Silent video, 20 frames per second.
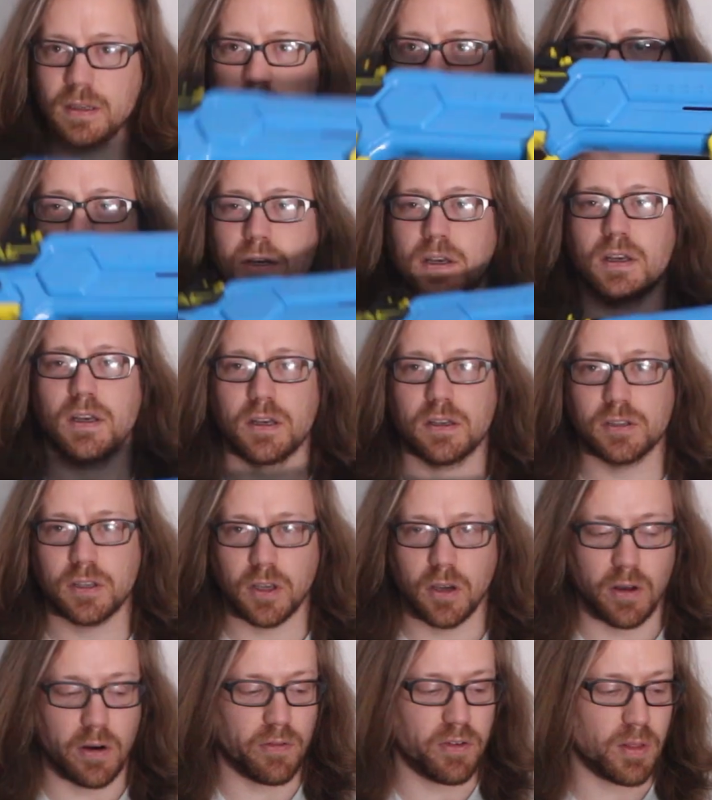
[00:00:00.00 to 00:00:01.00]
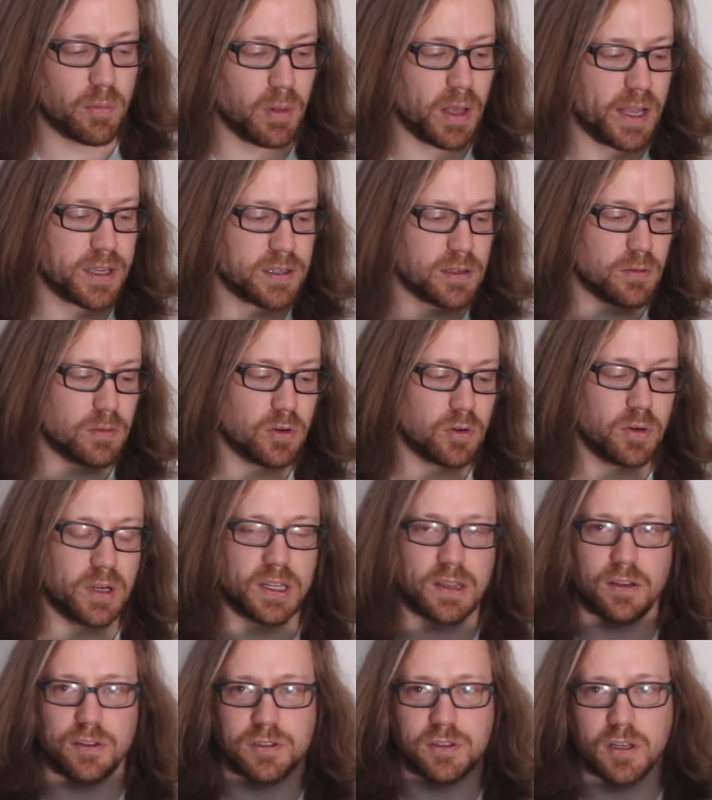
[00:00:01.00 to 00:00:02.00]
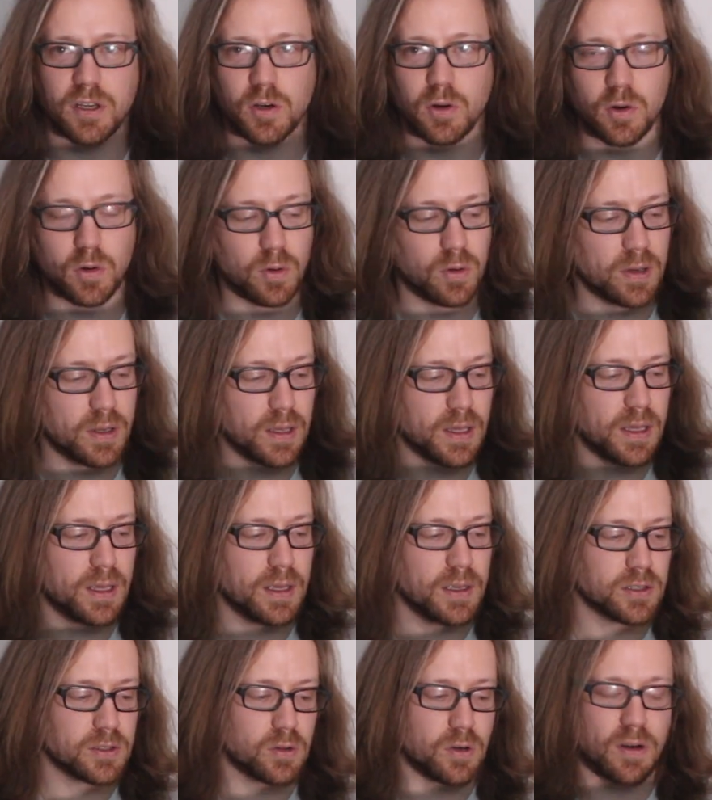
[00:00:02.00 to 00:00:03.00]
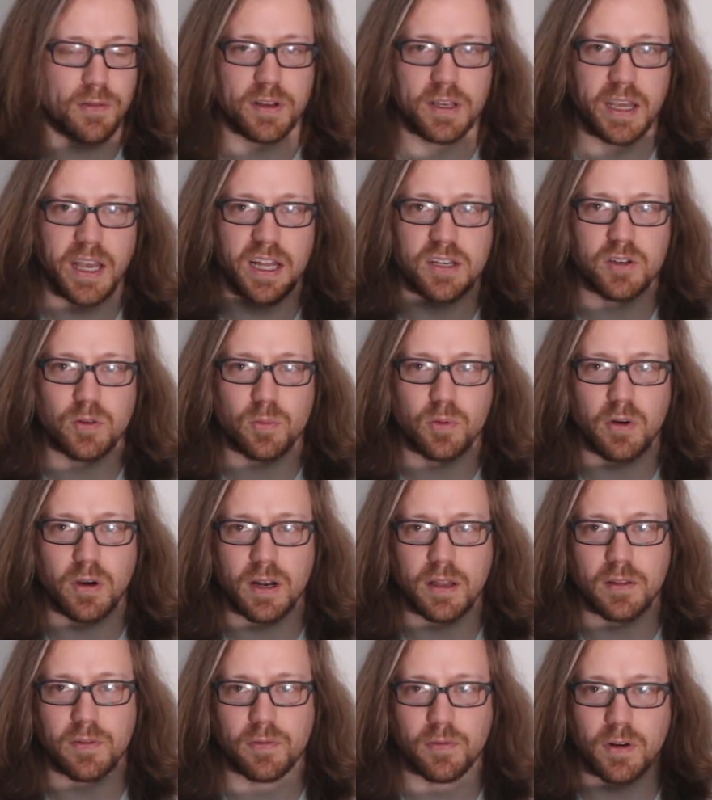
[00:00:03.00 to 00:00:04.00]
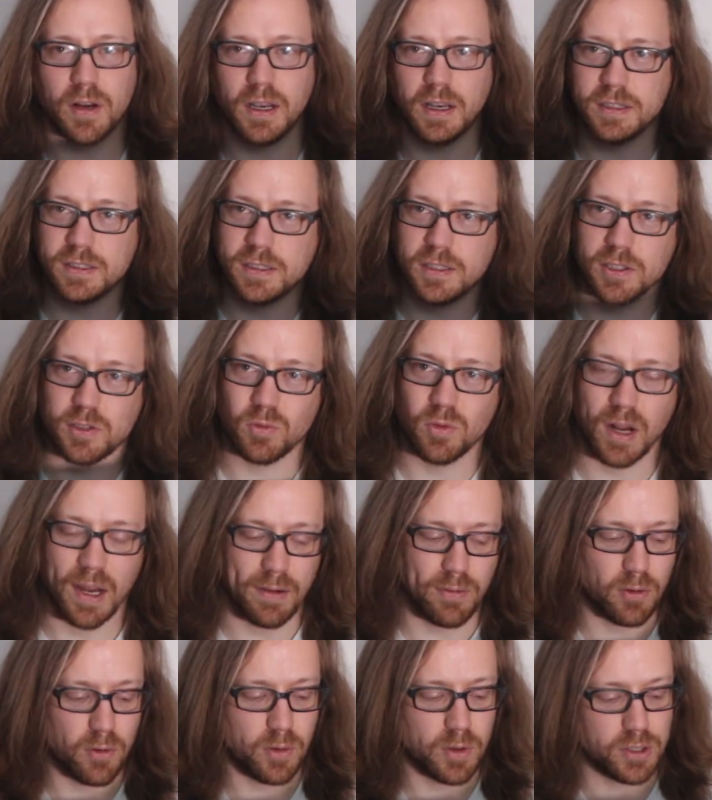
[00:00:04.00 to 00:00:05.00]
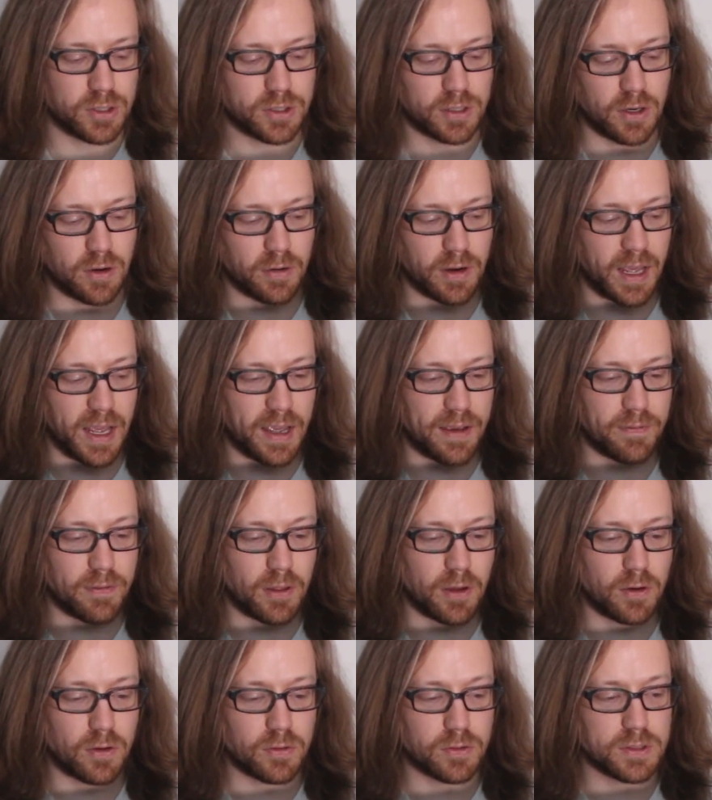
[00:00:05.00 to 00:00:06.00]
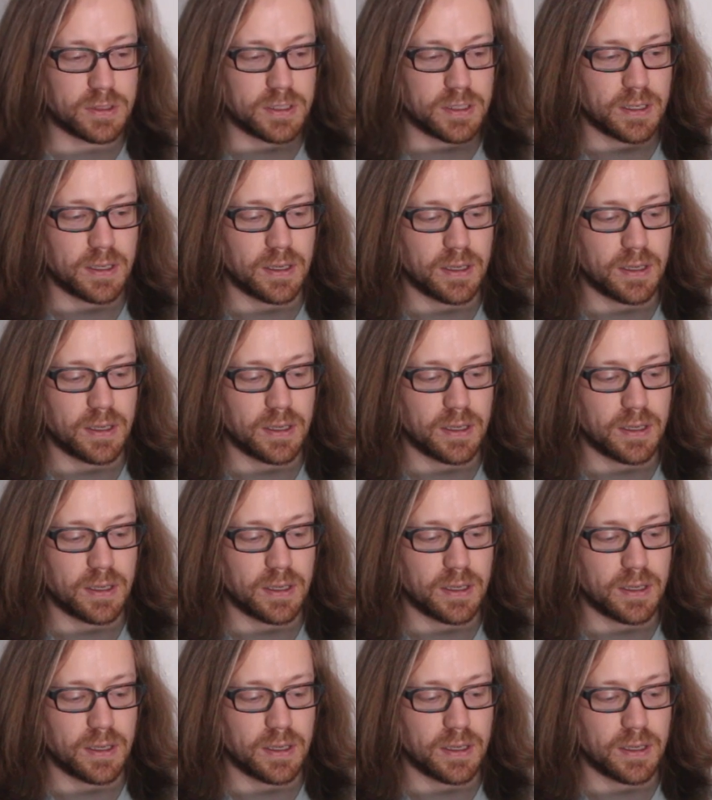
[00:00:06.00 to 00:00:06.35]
So going over the blaster real quick, there's no sort of attachment point on the front because this is Rival. We usually don't have those.